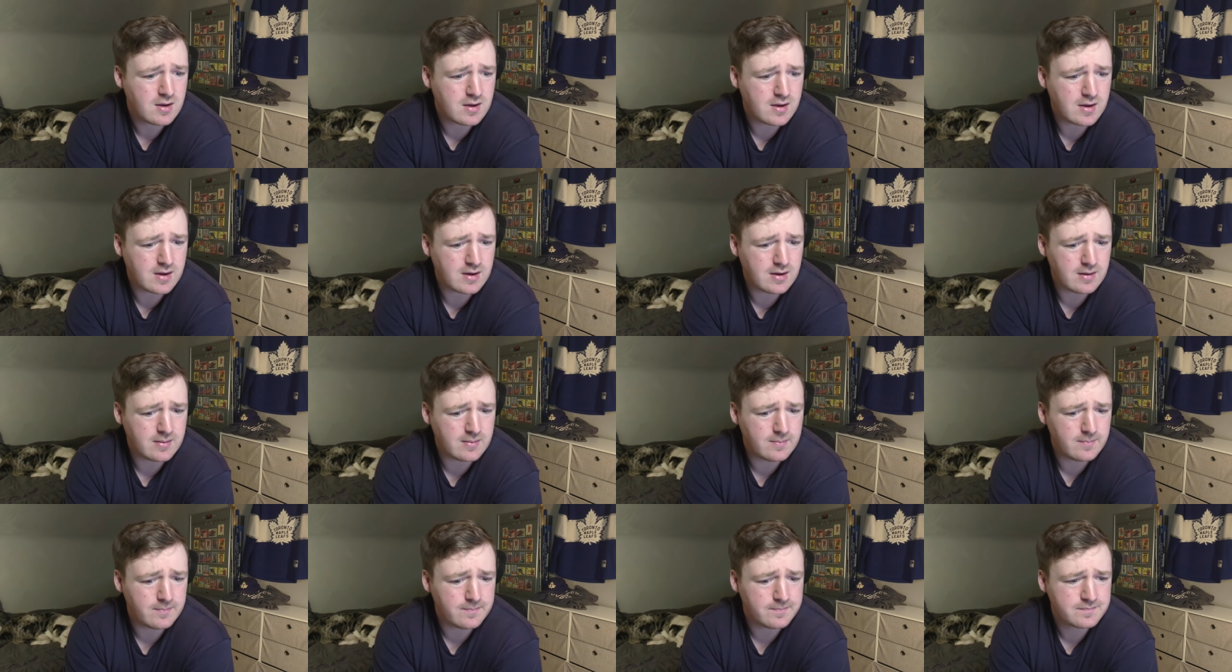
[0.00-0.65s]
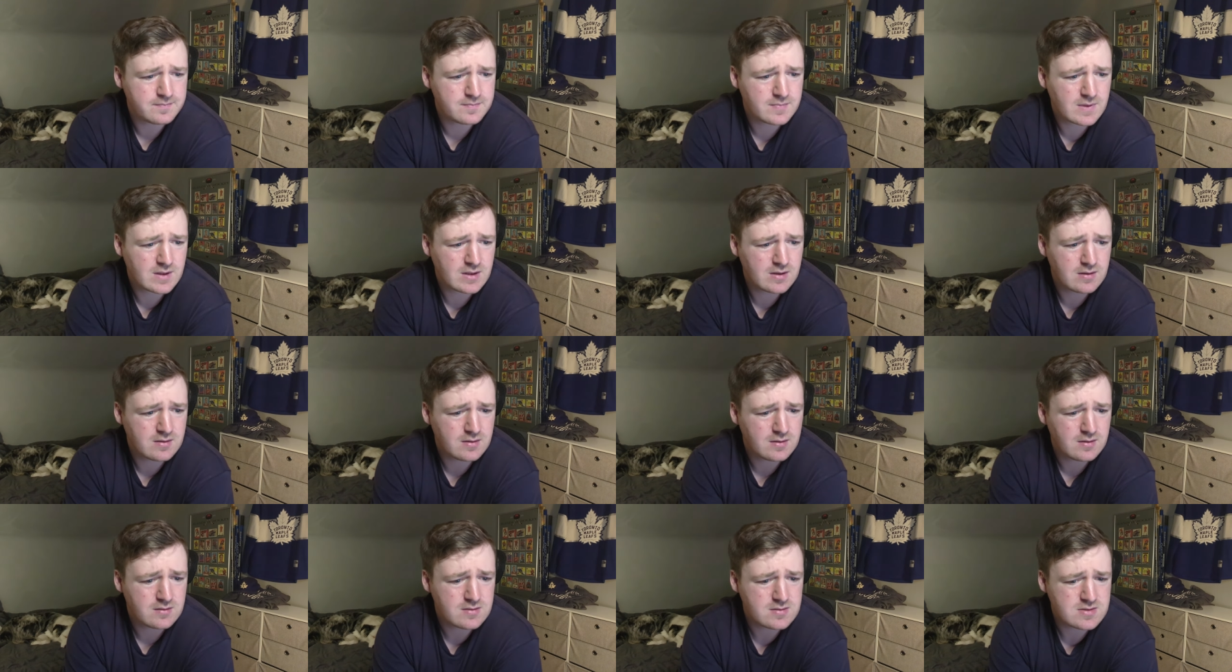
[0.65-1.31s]

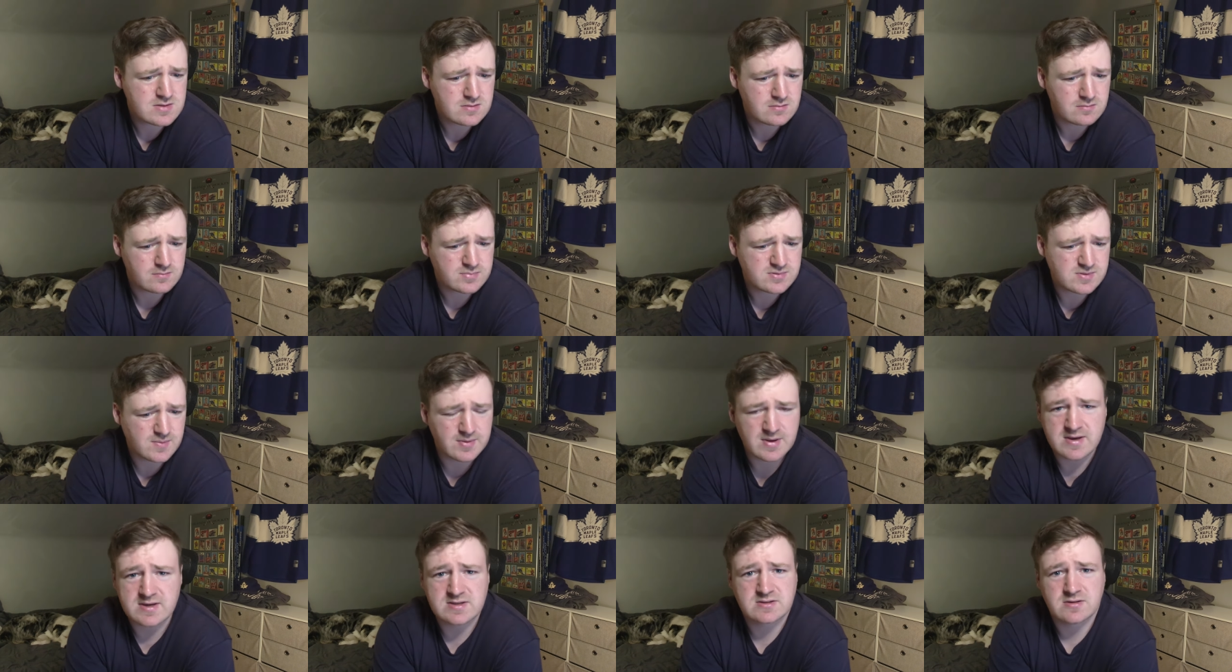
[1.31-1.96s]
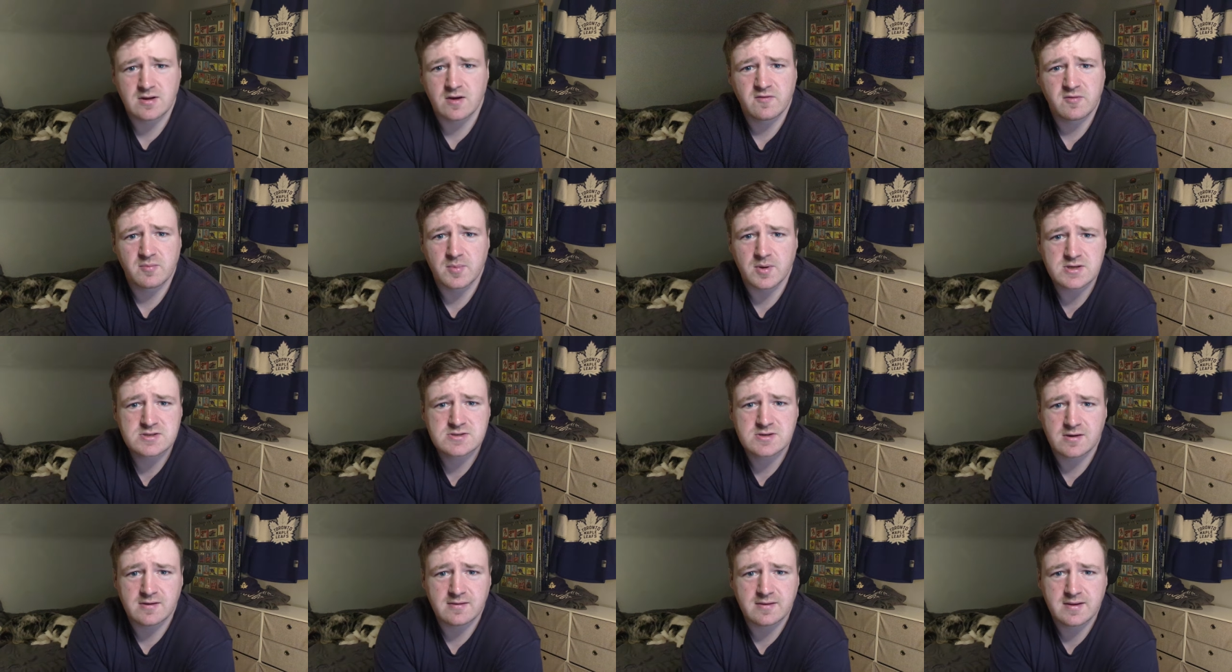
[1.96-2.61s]
Some players not from
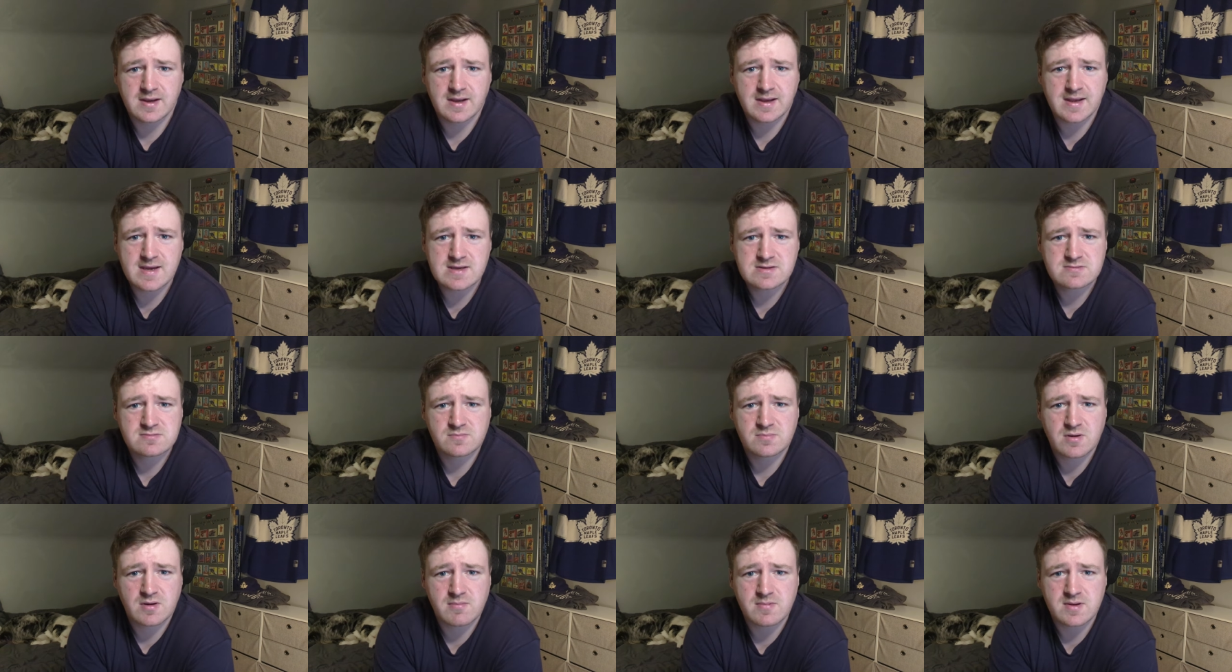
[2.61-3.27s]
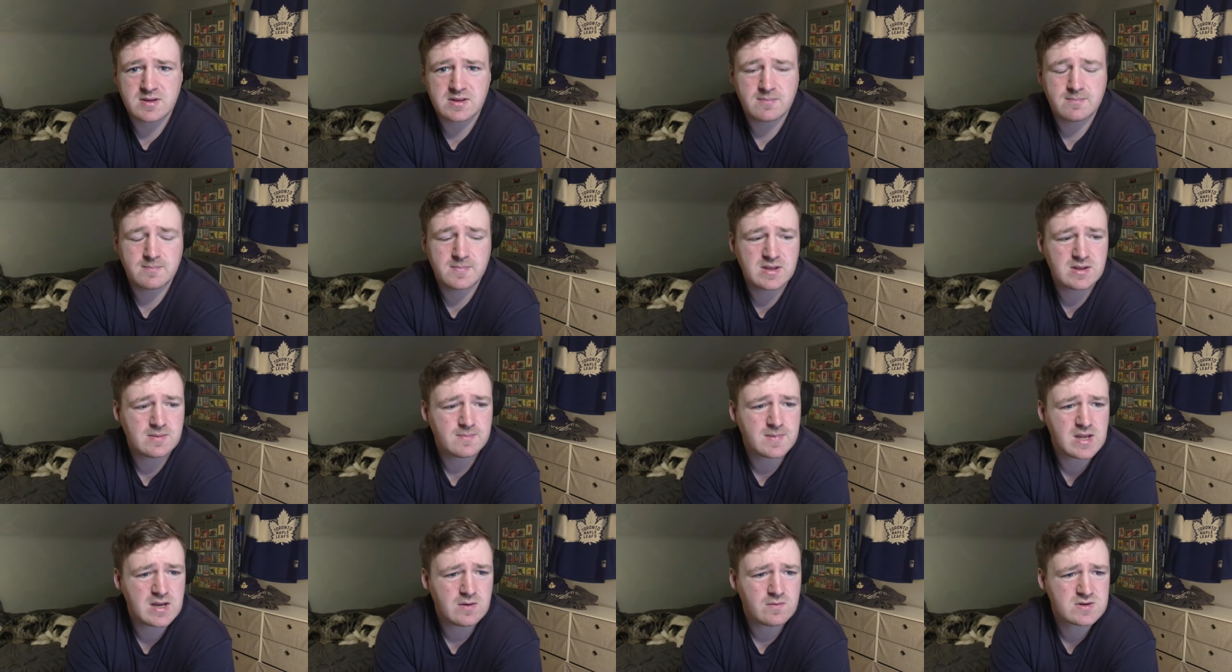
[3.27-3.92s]
Australia, I guess, would probably be
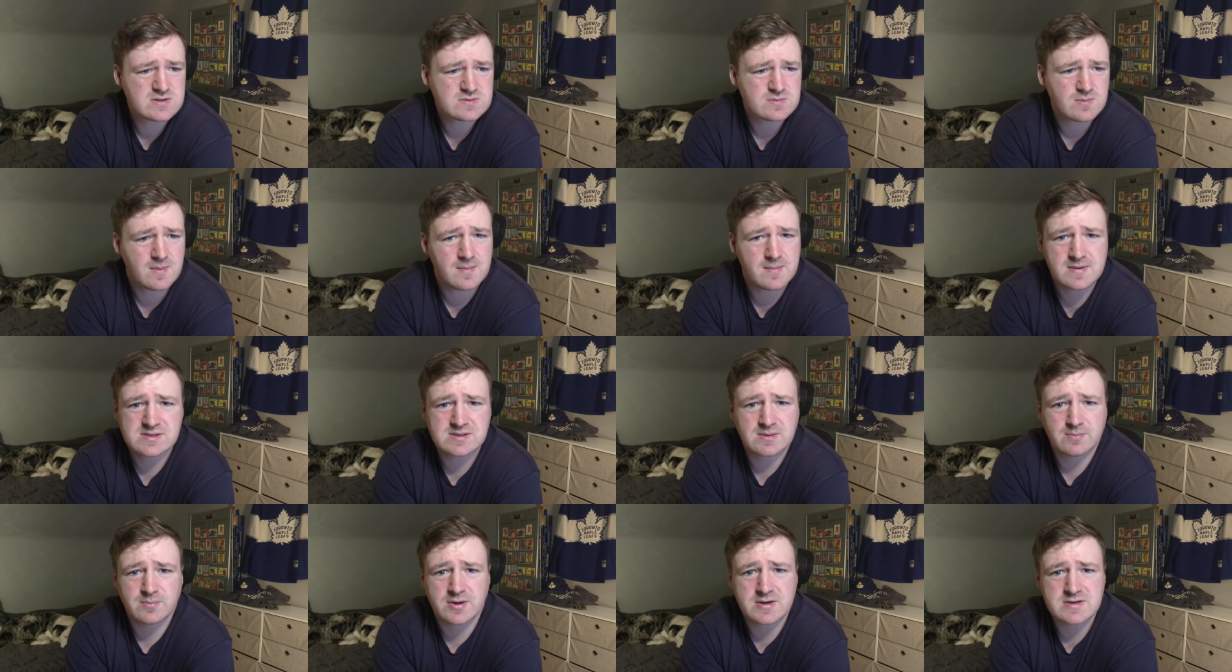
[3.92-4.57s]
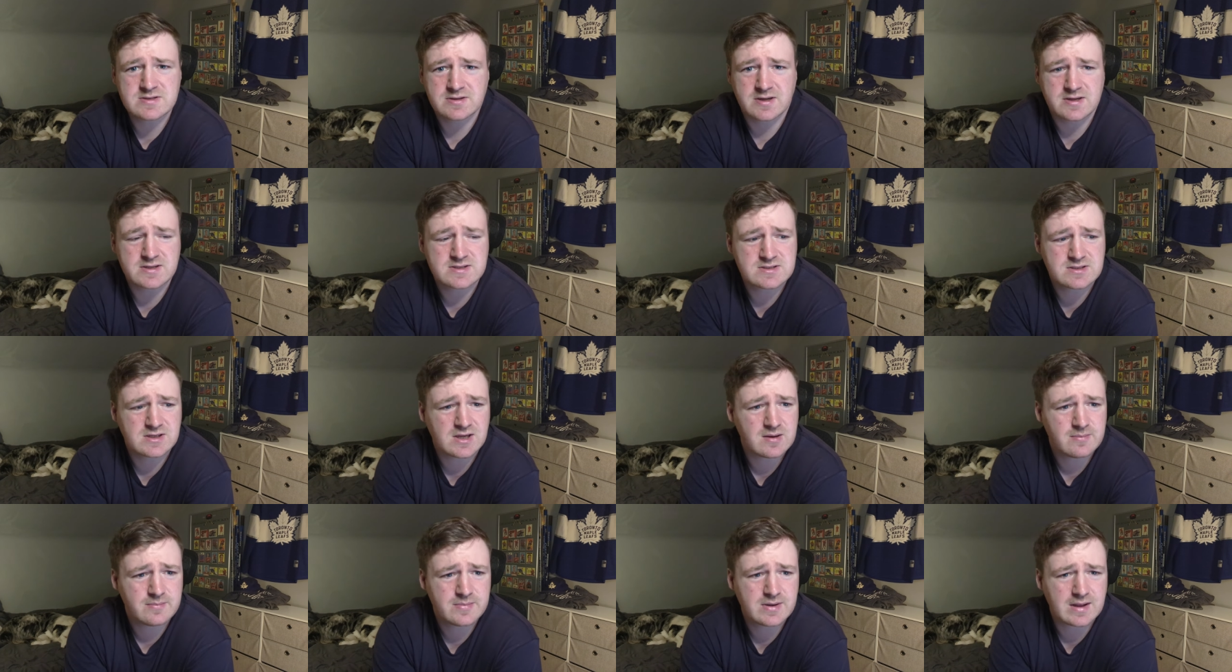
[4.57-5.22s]
the main ones, but maybe some players got
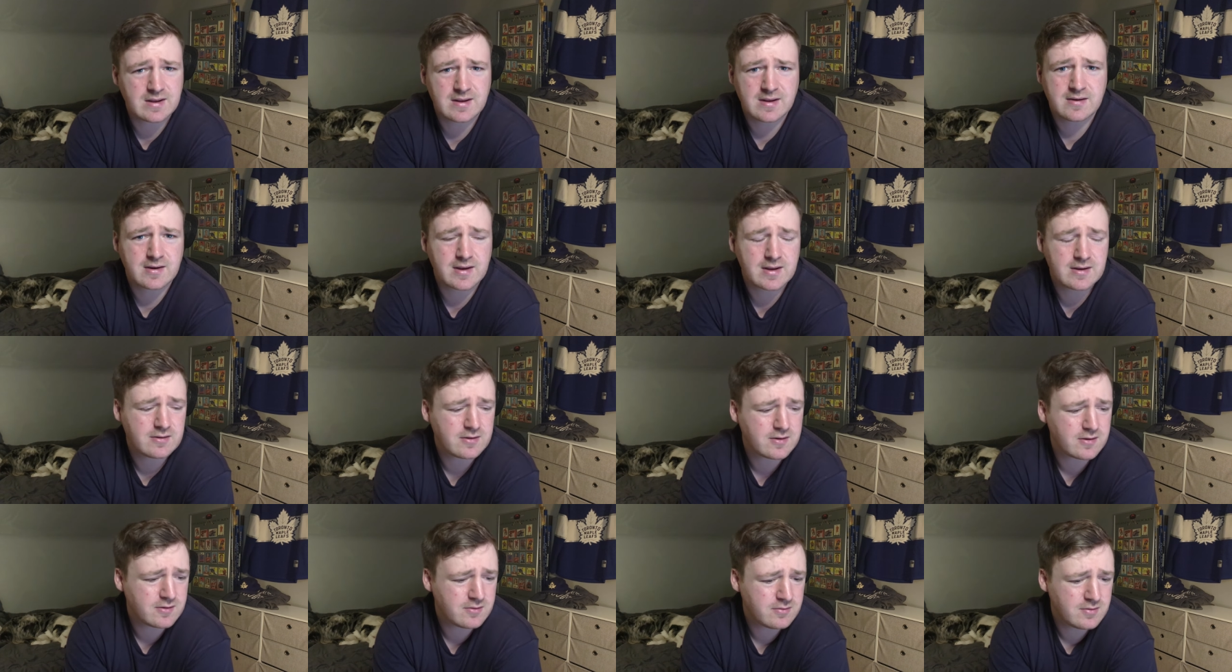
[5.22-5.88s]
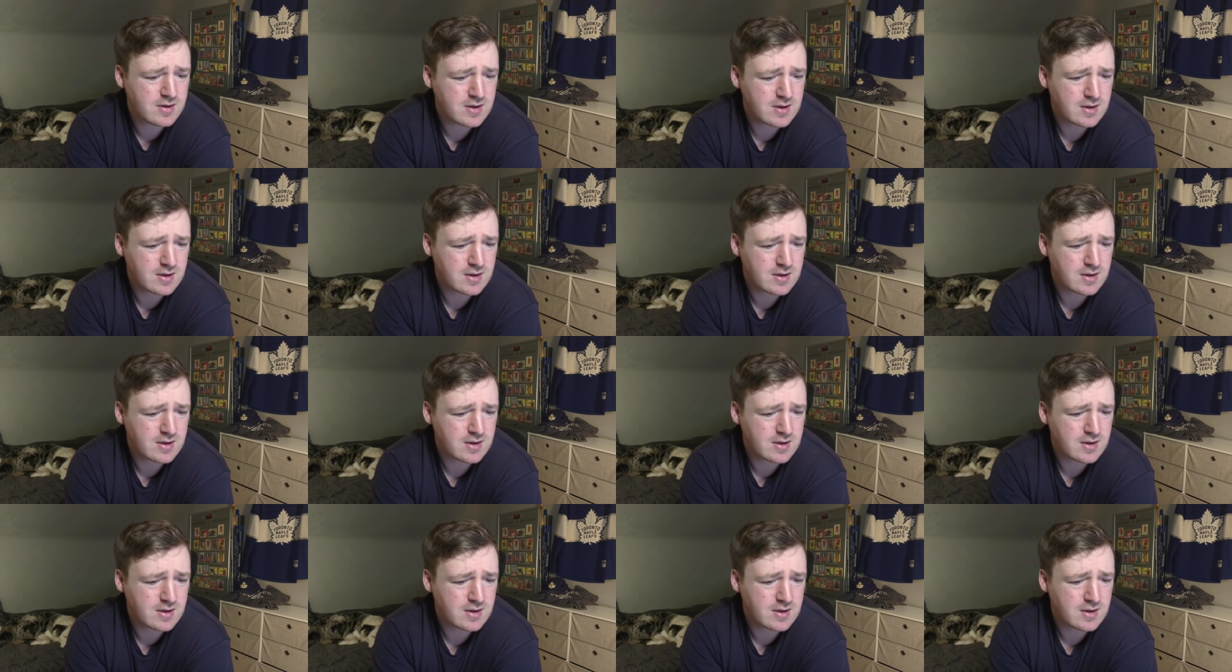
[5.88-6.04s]
snubbed. I don't know.